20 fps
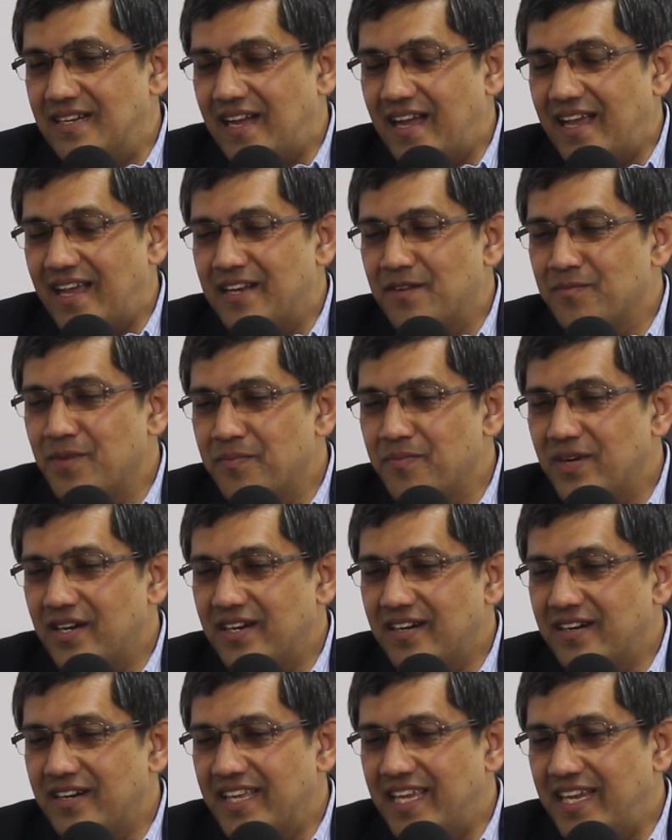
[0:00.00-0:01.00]

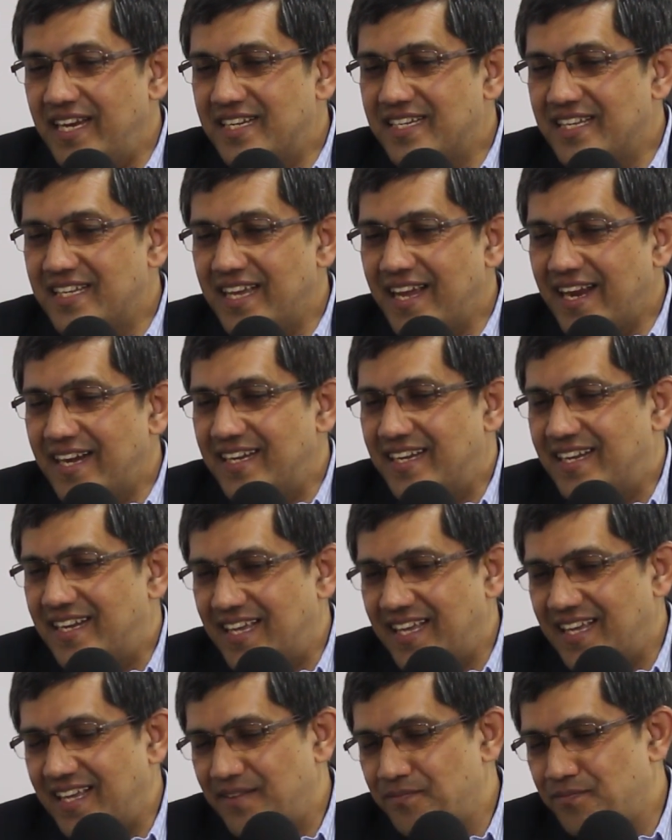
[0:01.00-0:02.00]
remember a
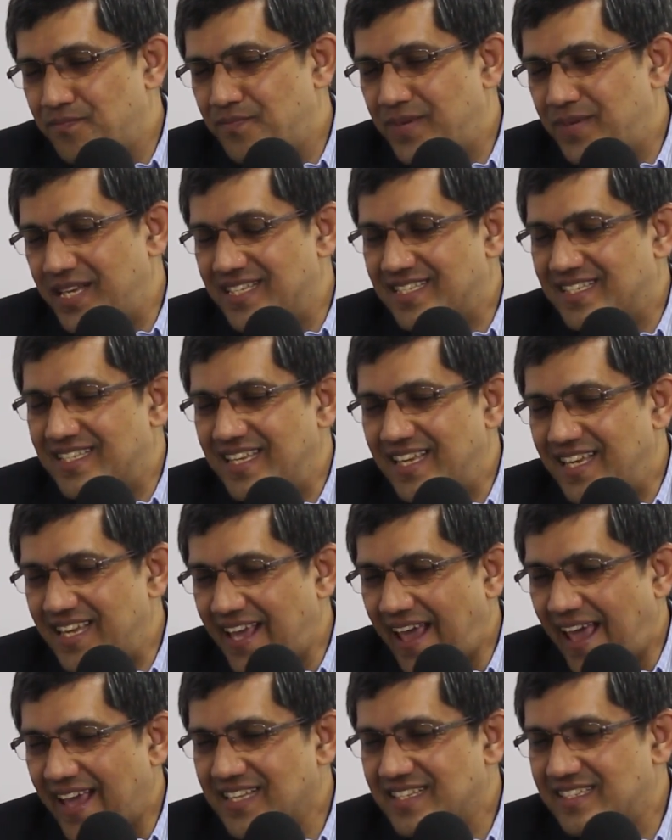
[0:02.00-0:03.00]
ET&T
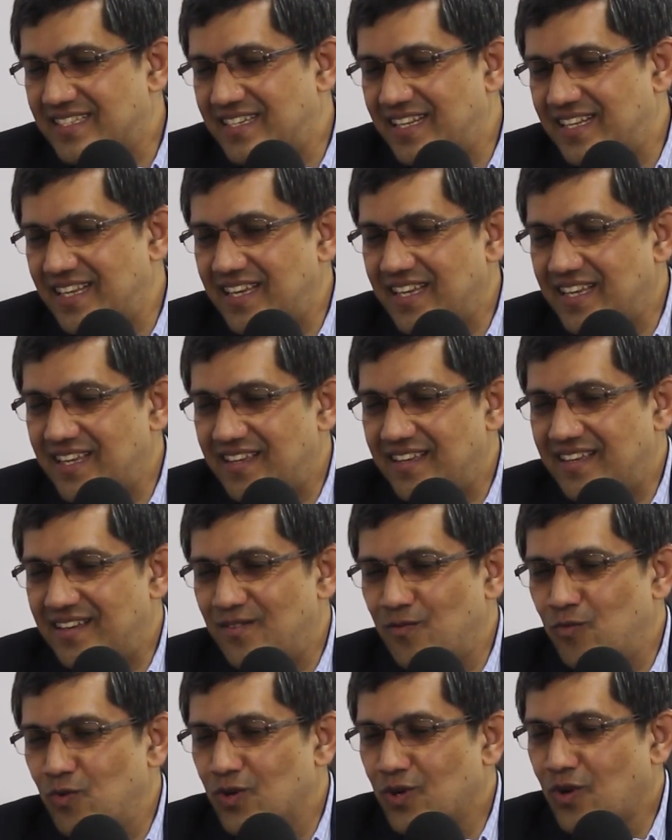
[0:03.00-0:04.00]
PC
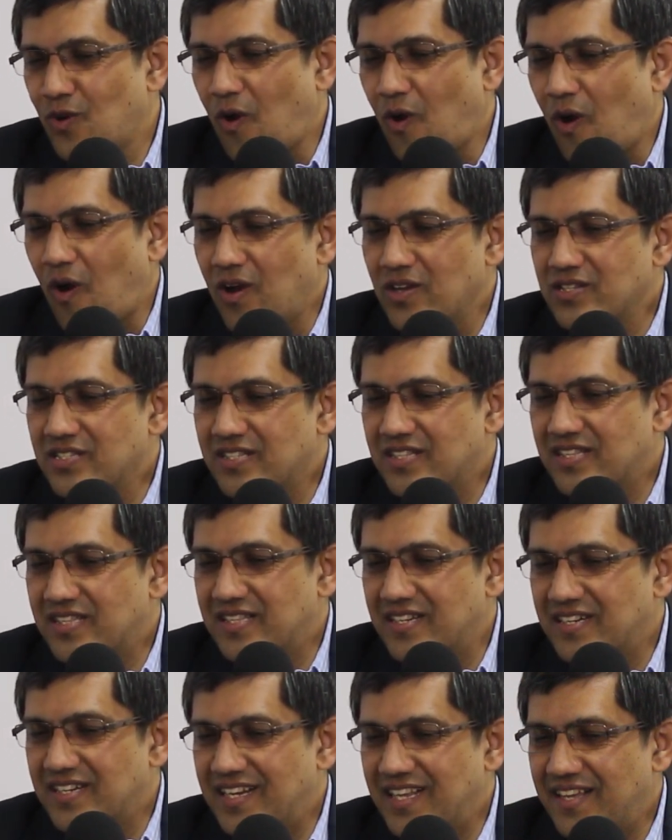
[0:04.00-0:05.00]
XT would cost
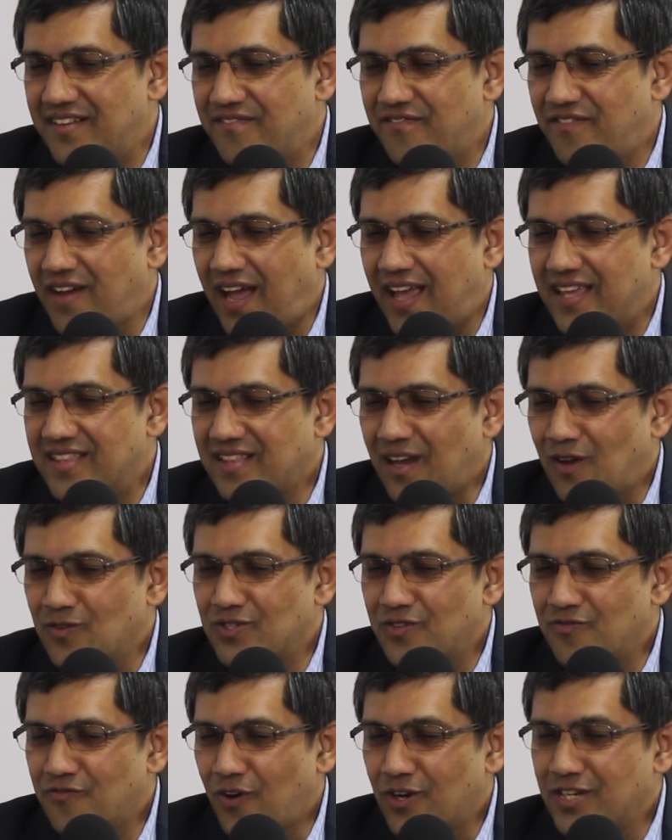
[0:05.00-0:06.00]

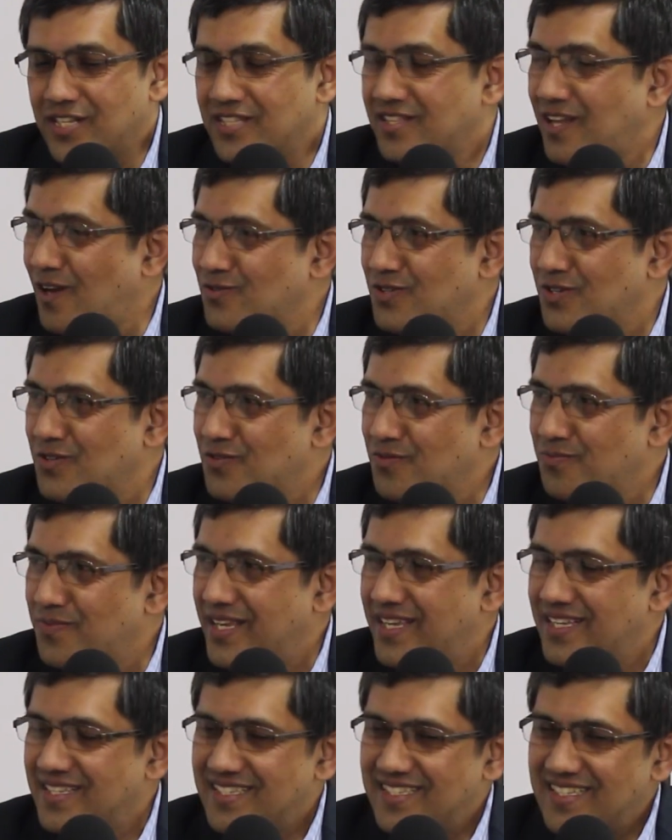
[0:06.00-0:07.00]
35,000, 40,000
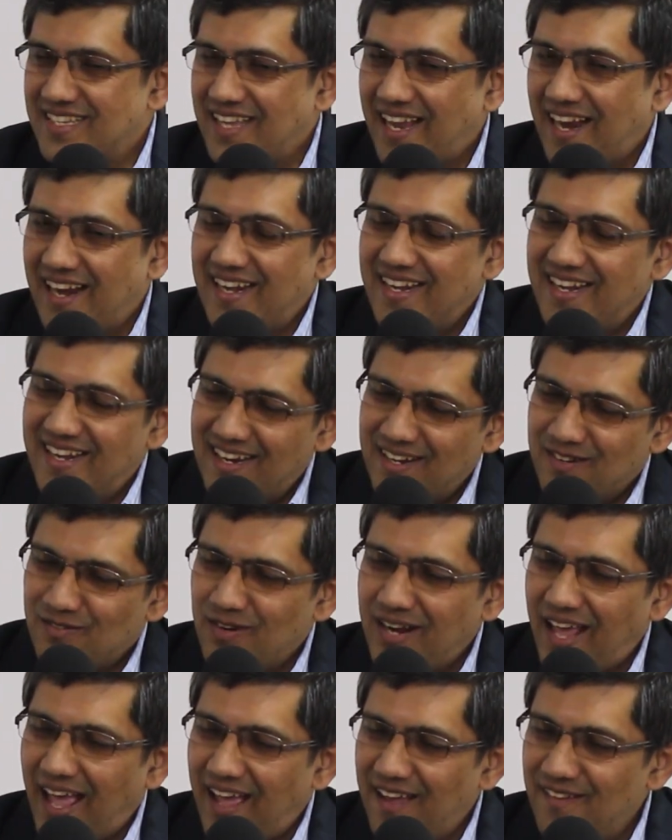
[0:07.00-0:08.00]
rupees, and it
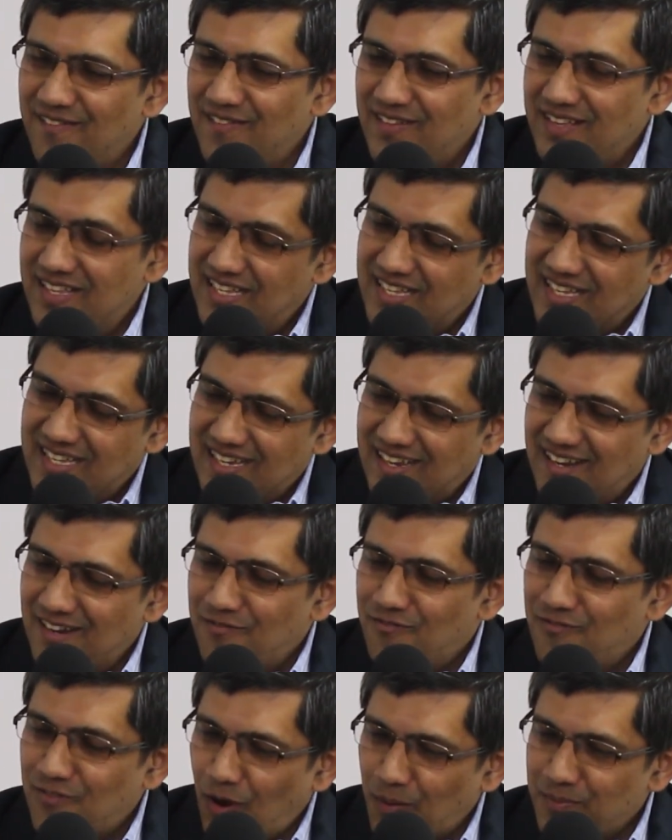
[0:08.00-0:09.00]
would have a
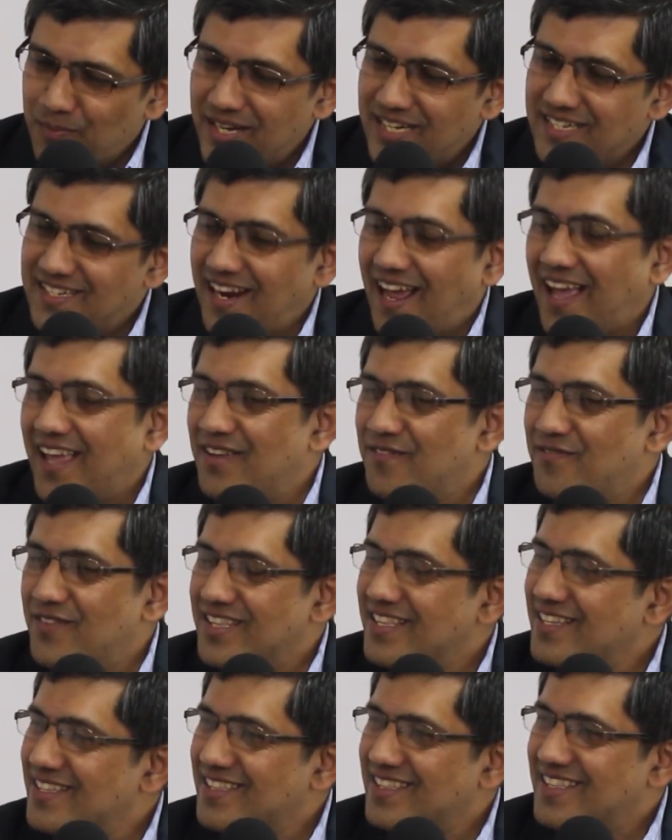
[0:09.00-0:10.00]
floppy drive
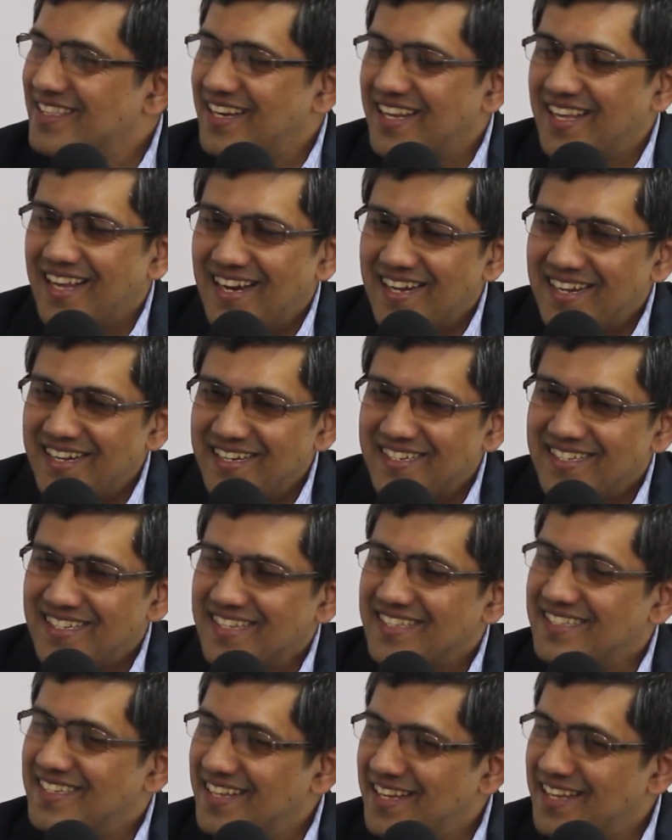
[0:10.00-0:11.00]
with a
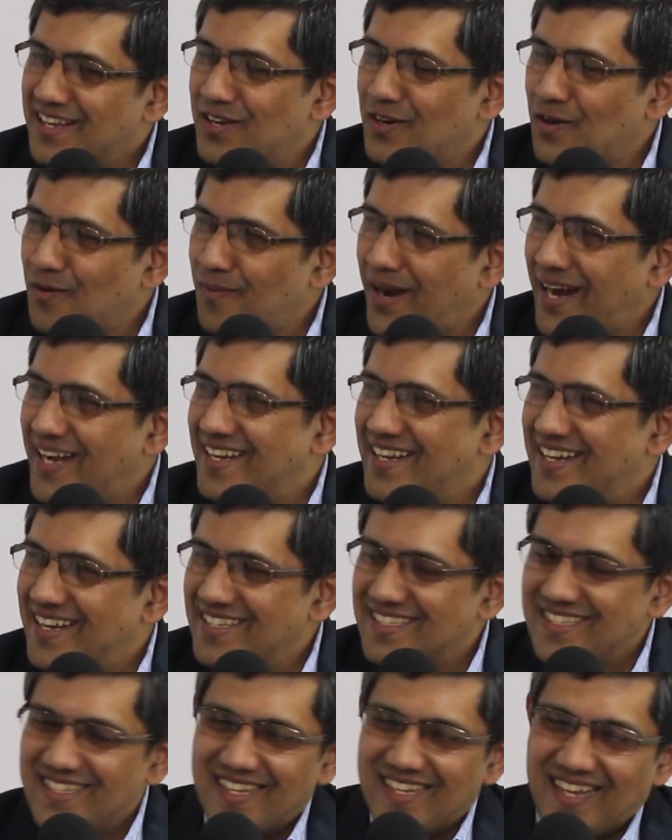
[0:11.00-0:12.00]
360 kilobyte
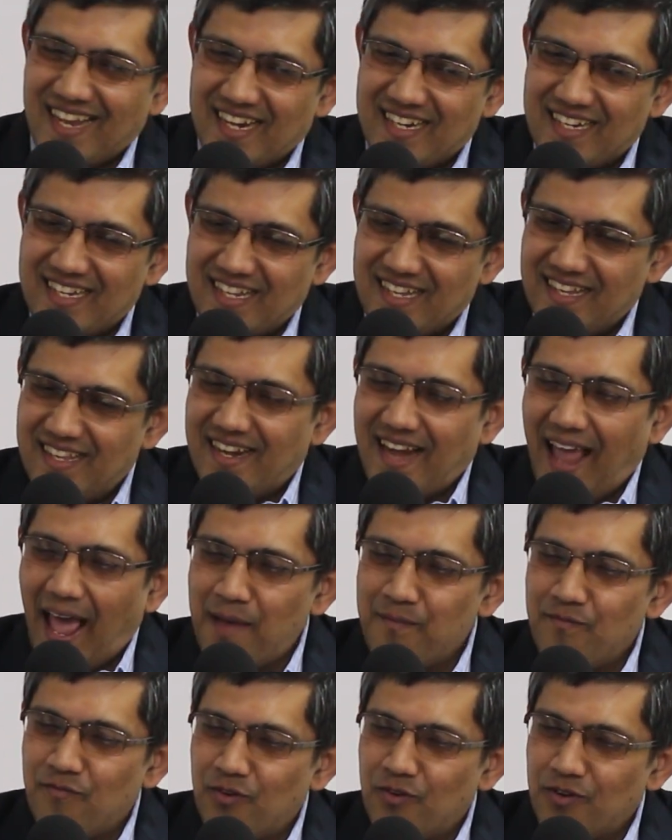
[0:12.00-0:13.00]
disk, and the
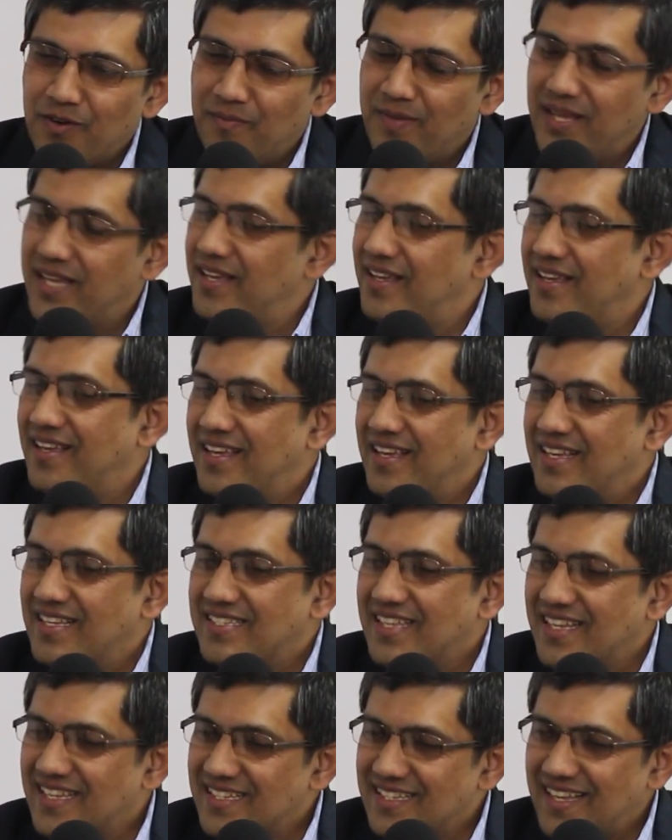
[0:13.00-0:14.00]
RAM would be
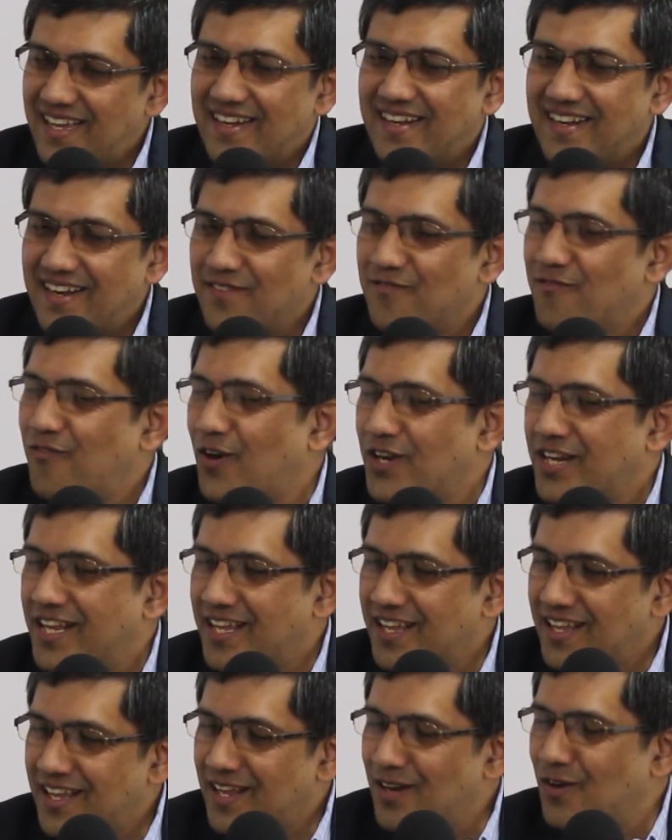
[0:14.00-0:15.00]

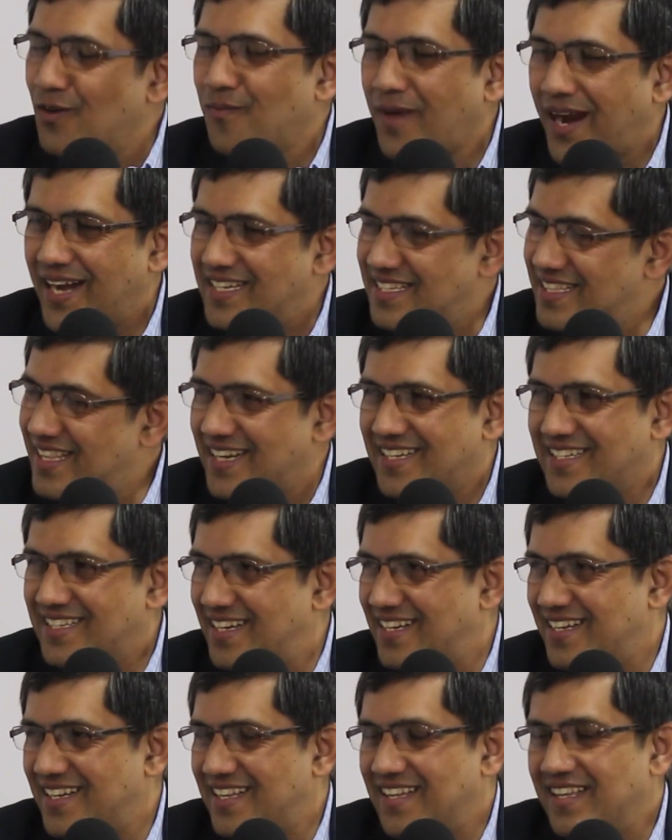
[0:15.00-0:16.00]
640 kilobytes. That's
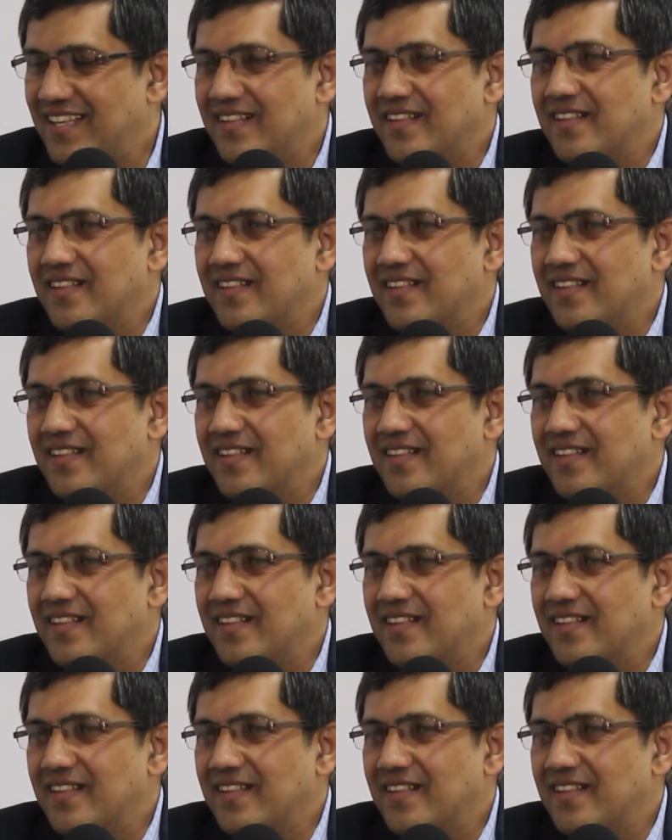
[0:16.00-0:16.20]
it.